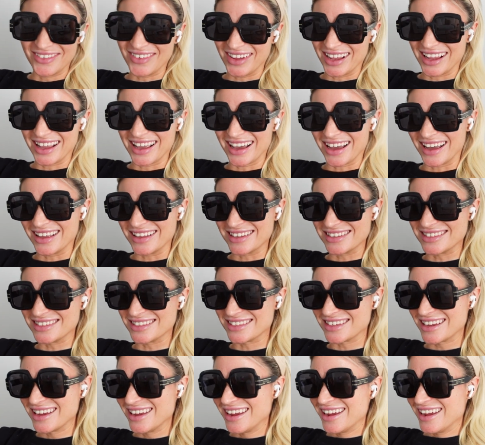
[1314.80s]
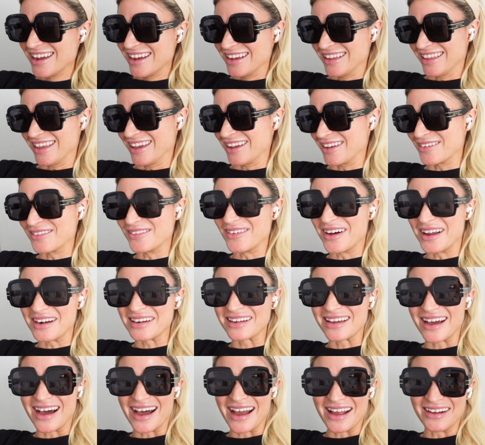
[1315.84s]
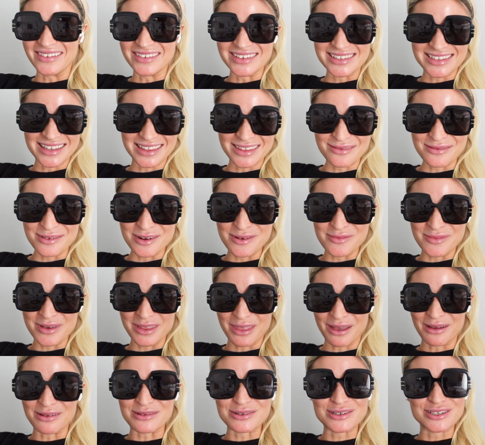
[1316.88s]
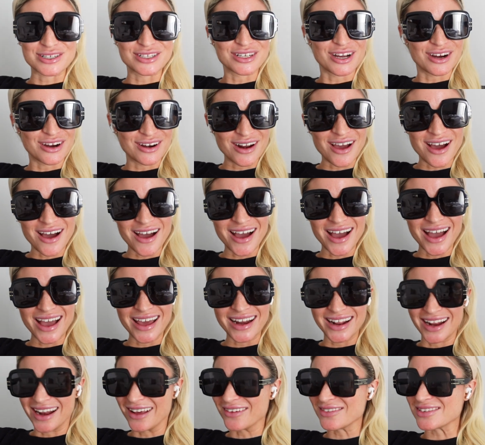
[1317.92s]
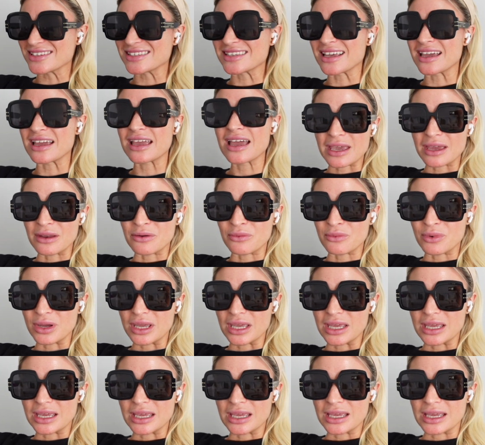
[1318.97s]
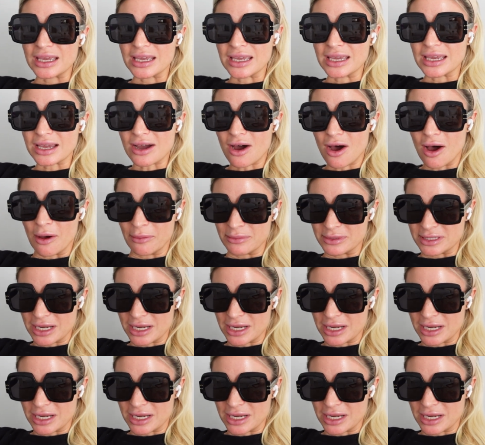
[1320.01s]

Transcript: because like one guy was in the room without a shirt on. And I was like, can we calm